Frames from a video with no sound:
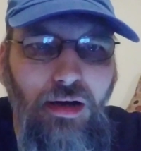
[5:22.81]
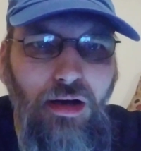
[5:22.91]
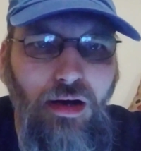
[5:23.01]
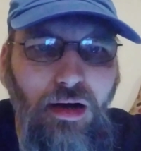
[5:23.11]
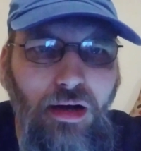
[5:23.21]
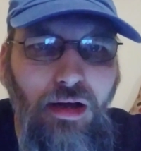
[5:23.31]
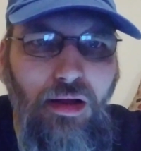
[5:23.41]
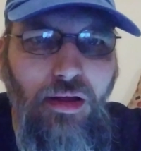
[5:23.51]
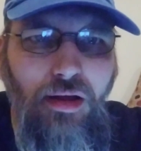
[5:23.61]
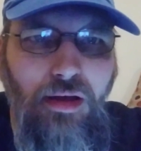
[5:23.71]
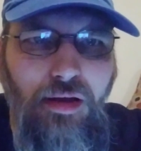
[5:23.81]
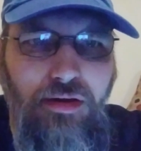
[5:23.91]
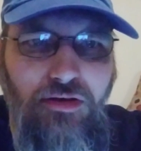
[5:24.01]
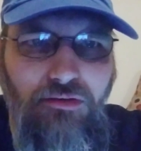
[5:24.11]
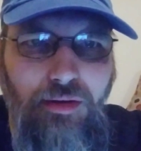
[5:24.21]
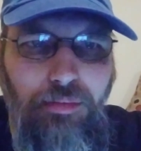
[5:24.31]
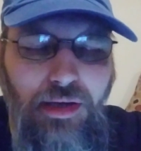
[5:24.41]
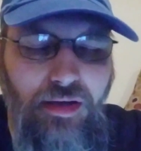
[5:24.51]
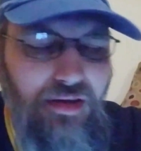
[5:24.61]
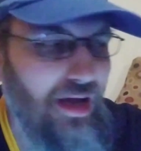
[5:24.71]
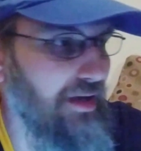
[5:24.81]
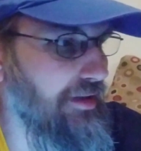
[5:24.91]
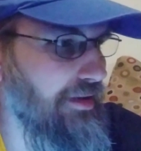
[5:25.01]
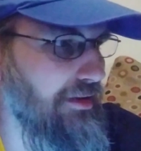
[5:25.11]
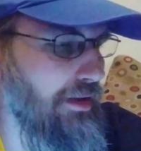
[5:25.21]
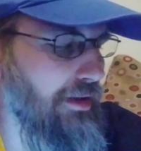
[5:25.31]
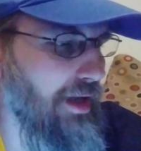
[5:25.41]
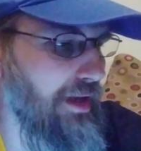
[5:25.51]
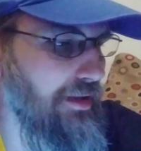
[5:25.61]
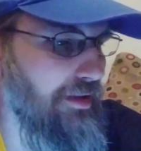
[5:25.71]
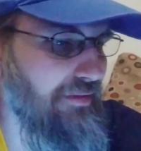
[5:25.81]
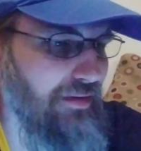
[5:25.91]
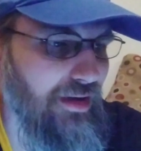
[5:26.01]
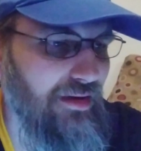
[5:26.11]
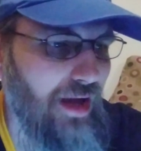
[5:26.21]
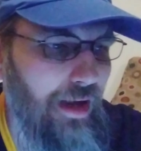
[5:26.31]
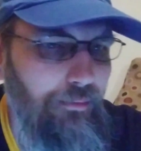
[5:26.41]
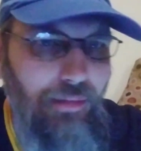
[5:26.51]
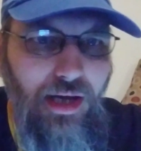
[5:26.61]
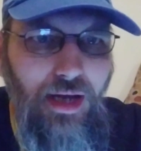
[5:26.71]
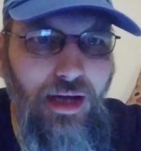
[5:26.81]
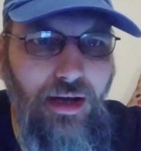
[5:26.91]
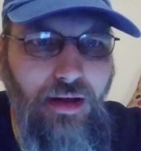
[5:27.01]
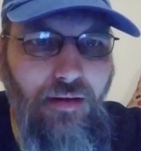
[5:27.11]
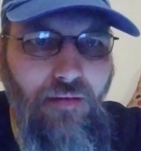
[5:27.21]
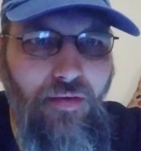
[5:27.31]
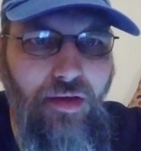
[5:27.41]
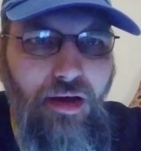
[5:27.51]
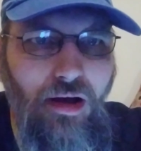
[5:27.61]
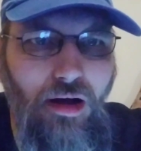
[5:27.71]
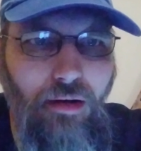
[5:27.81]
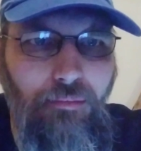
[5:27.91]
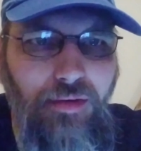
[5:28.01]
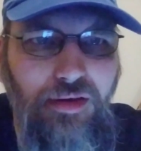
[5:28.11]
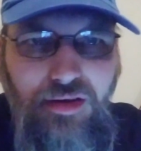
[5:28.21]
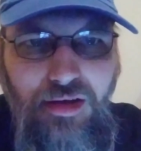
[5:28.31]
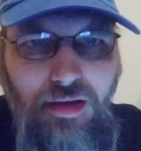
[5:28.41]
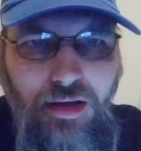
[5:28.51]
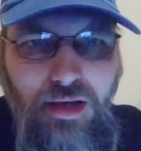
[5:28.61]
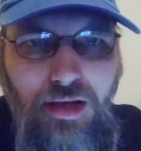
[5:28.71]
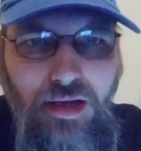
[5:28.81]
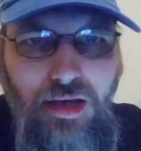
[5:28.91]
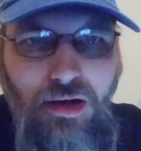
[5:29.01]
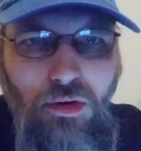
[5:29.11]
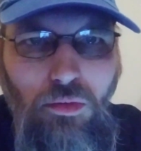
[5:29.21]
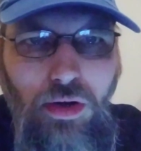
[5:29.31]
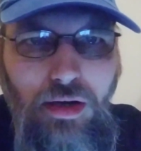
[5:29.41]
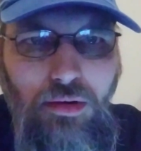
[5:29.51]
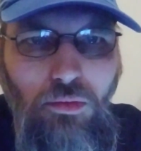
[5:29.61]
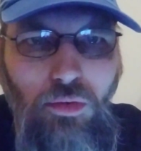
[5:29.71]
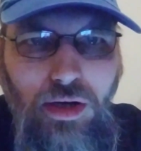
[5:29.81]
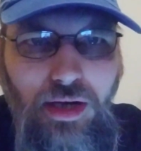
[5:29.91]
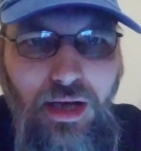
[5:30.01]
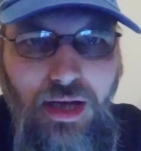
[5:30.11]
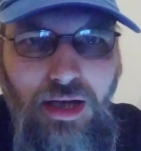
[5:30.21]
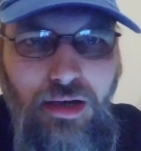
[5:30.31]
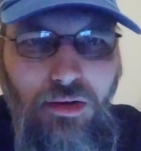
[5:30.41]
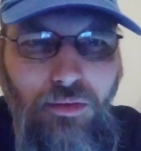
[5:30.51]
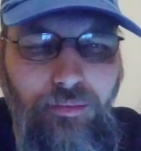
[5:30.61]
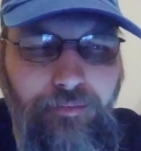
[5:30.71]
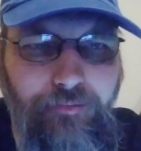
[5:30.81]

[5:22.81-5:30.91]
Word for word: Uh, to replace Alex Tuch at least for the time being. Um, see, you know what what he can do.